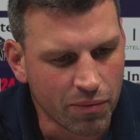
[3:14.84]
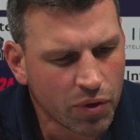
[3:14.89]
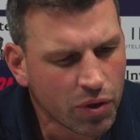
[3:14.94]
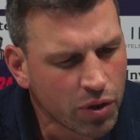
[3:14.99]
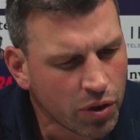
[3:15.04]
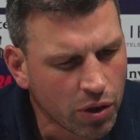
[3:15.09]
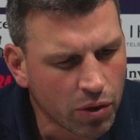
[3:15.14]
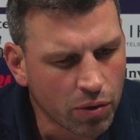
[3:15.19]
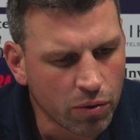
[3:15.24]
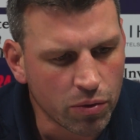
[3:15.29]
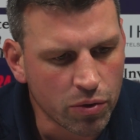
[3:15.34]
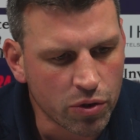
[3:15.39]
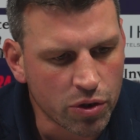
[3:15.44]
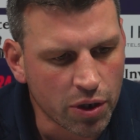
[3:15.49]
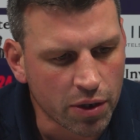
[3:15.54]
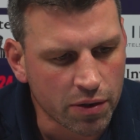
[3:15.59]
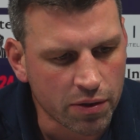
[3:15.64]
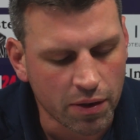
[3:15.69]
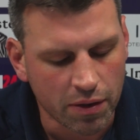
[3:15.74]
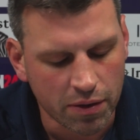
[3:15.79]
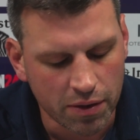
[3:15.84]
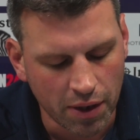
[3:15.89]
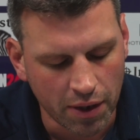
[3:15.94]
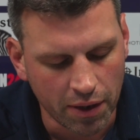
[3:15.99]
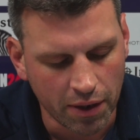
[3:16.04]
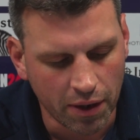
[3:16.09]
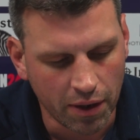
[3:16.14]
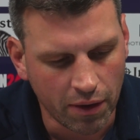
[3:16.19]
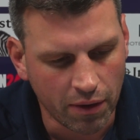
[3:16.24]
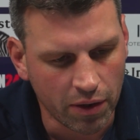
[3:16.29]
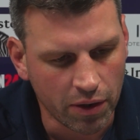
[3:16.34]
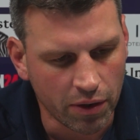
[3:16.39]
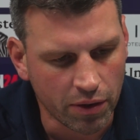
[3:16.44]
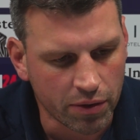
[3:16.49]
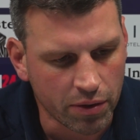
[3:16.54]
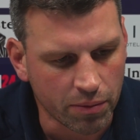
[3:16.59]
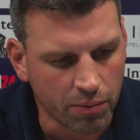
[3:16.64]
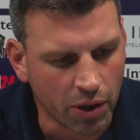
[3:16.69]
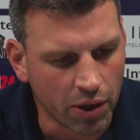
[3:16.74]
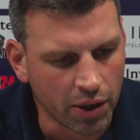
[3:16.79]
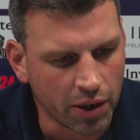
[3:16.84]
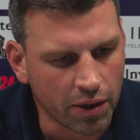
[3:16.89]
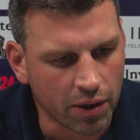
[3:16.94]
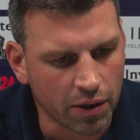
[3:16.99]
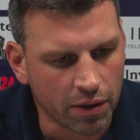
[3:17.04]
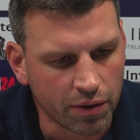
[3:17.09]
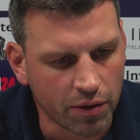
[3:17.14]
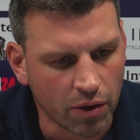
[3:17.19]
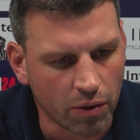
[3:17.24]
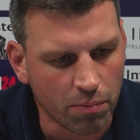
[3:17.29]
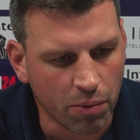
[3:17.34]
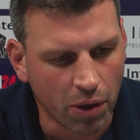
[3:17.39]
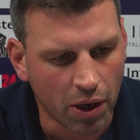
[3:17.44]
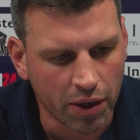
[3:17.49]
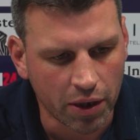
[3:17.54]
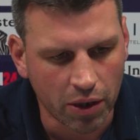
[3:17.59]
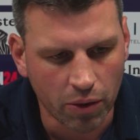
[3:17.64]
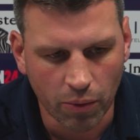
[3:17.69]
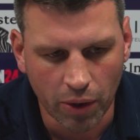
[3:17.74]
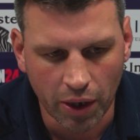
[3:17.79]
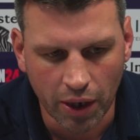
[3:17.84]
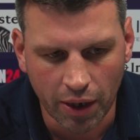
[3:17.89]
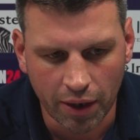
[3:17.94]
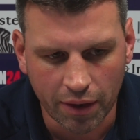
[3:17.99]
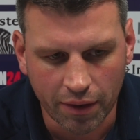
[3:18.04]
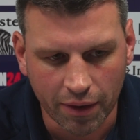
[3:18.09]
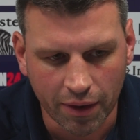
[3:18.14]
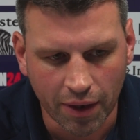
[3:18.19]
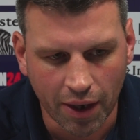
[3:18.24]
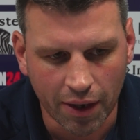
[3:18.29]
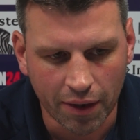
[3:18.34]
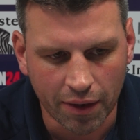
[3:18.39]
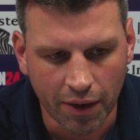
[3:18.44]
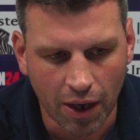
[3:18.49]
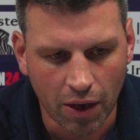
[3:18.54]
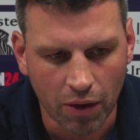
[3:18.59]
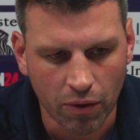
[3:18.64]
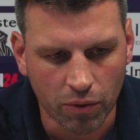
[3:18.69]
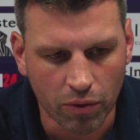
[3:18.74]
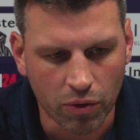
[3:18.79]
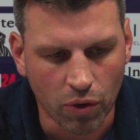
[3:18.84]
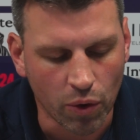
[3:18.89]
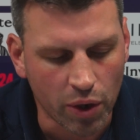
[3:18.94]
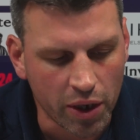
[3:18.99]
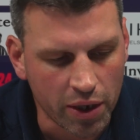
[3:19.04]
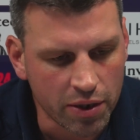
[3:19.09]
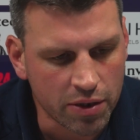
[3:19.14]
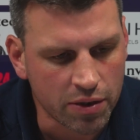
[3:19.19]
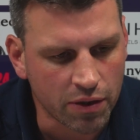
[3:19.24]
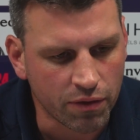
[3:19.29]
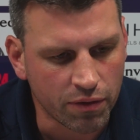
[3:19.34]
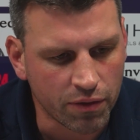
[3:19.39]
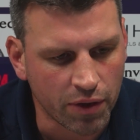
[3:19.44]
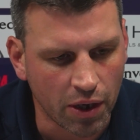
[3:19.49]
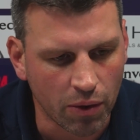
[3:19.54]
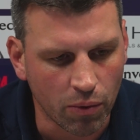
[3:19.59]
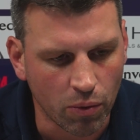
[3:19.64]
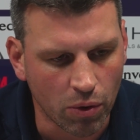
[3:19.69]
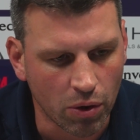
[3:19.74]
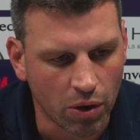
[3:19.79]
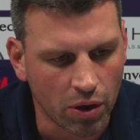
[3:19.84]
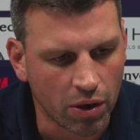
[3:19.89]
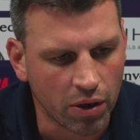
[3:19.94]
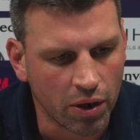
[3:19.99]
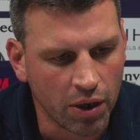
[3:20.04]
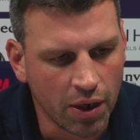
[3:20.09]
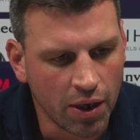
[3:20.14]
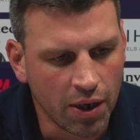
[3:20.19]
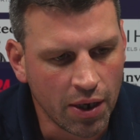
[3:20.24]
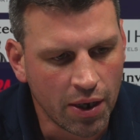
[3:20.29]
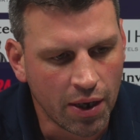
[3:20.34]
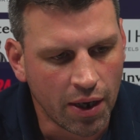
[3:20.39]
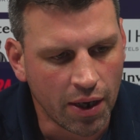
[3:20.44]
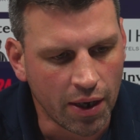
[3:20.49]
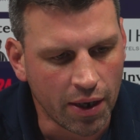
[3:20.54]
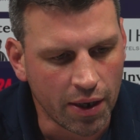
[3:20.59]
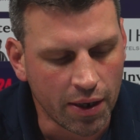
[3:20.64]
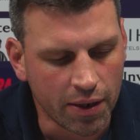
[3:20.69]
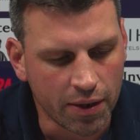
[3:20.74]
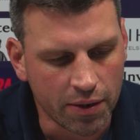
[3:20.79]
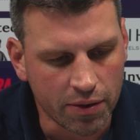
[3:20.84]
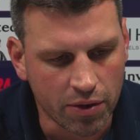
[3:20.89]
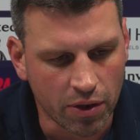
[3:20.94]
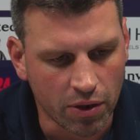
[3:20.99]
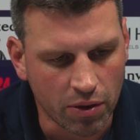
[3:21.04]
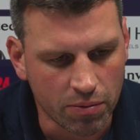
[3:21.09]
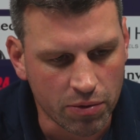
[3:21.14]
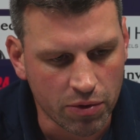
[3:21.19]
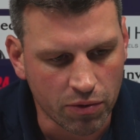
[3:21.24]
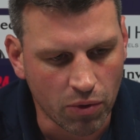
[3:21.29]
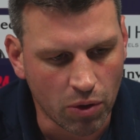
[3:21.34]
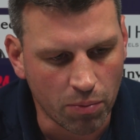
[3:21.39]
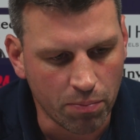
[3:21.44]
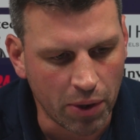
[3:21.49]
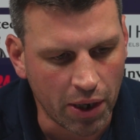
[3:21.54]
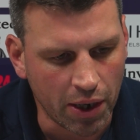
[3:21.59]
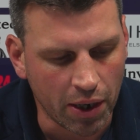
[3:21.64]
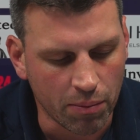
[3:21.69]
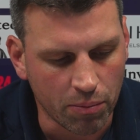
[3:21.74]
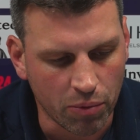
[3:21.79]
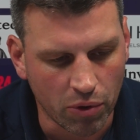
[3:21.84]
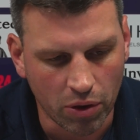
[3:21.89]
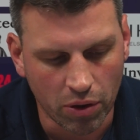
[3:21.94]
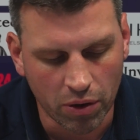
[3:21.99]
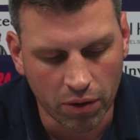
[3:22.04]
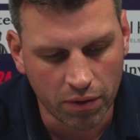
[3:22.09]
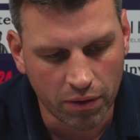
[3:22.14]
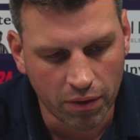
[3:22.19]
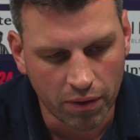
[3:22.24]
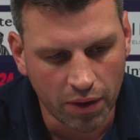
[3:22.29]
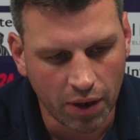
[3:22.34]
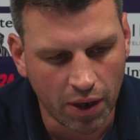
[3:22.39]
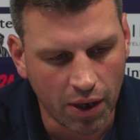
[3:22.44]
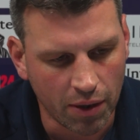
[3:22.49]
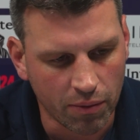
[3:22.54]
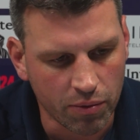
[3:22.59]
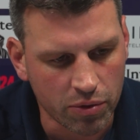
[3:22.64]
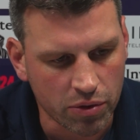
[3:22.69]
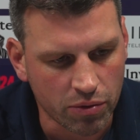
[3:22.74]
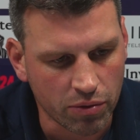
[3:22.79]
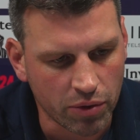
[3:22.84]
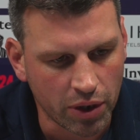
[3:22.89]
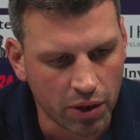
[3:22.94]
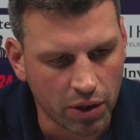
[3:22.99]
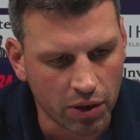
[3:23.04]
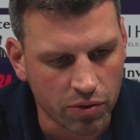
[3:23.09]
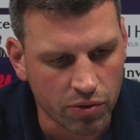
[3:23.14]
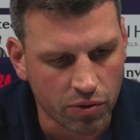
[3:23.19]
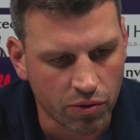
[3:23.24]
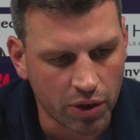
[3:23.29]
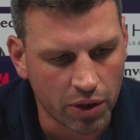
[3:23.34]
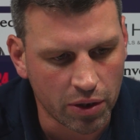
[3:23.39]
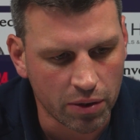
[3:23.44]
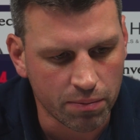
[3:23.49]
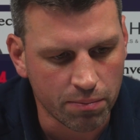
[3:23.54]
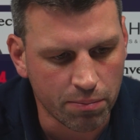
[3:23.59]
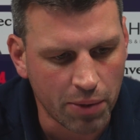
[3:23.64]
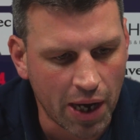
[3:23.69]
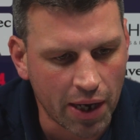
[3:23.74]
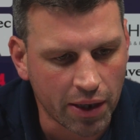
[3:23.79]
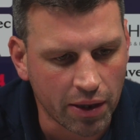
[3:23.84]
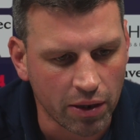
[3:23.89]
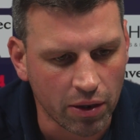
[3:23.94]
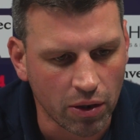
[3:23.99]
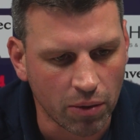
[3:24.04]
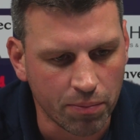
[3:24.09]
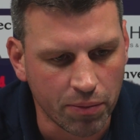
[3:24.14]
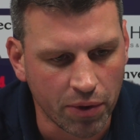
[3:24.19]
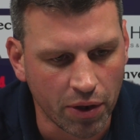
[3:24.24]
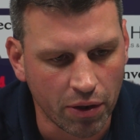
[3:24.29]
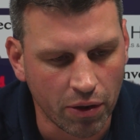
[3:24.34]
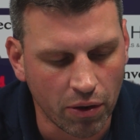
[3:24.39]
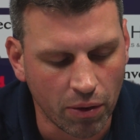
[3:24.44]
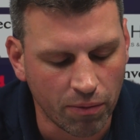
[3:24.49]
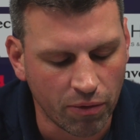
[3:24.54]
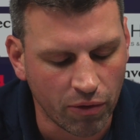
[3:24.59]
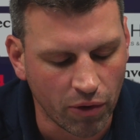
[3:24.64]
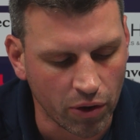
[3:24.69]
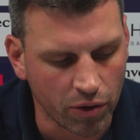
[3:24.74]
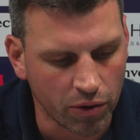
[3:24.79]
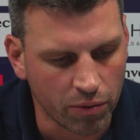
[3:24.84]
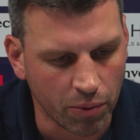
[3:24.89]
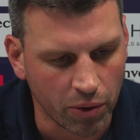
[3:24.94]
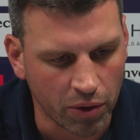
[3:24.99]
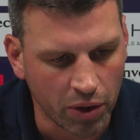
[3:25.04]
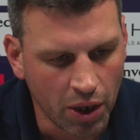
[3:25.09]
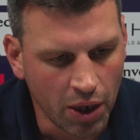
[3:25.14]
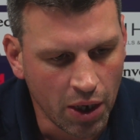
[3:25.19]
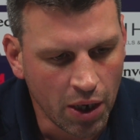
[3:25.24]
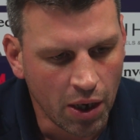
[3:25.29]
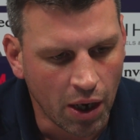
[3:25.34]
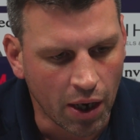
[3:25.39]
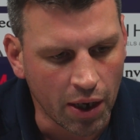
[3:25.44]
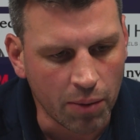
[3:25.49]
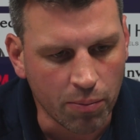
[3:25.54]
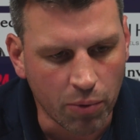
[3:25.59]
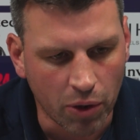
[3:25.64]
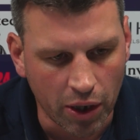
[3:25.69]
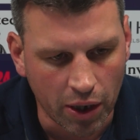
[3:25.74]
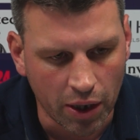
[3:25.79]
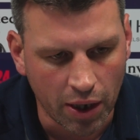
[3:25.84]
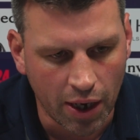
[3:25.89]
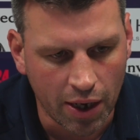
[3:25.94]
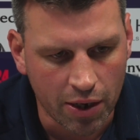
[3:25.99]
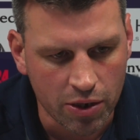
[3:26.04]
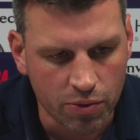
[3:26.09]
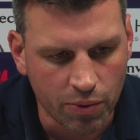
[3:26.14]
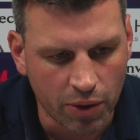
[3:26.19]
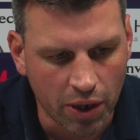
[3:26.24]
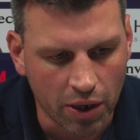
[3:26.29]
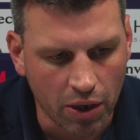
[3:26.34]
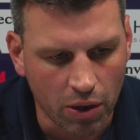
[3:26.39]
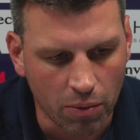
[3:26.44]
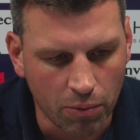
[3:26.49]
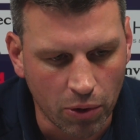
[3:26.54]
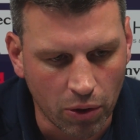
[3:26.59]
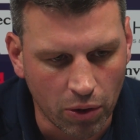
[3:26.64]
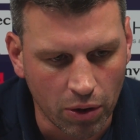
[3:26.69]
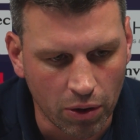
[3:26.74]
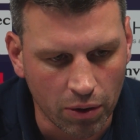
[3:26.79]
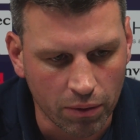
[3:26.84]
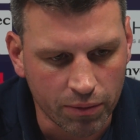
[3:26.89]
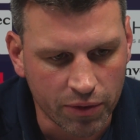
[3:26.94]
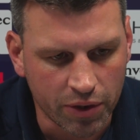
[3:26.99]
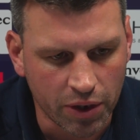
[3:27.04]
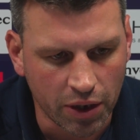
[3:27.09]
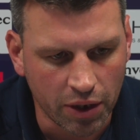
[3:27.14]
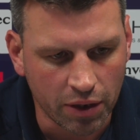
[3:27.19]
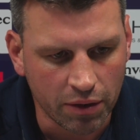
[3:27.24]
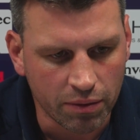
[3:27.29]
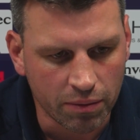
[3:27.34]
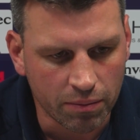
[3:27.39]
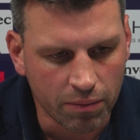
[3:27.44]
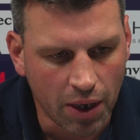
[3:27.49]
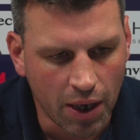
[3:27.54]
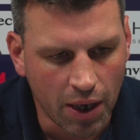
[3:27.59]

Huge, as I said earlier to Michael, their body weight and how cohesive they were in terms of what Bayonne brought. Yeah, it was a real battle up there up front. But I think by and large, we got our Maldy,